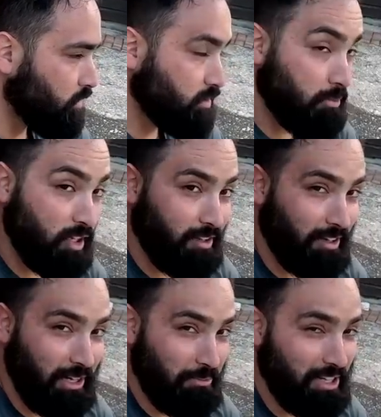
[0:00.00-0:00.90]
Some of y'all
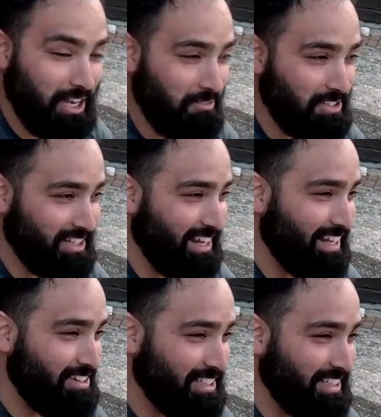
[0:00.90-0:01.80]
are gonna be commenting like,
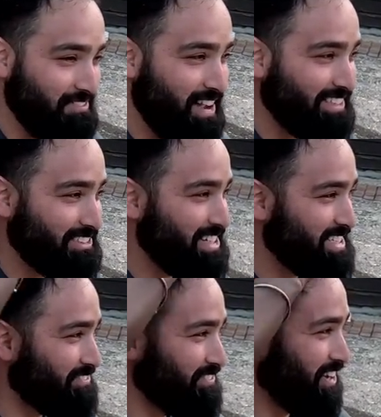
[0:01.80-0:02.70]
that was a dumbass
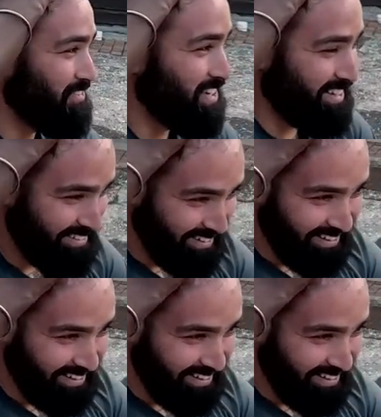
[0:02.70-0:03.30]
question, bro. But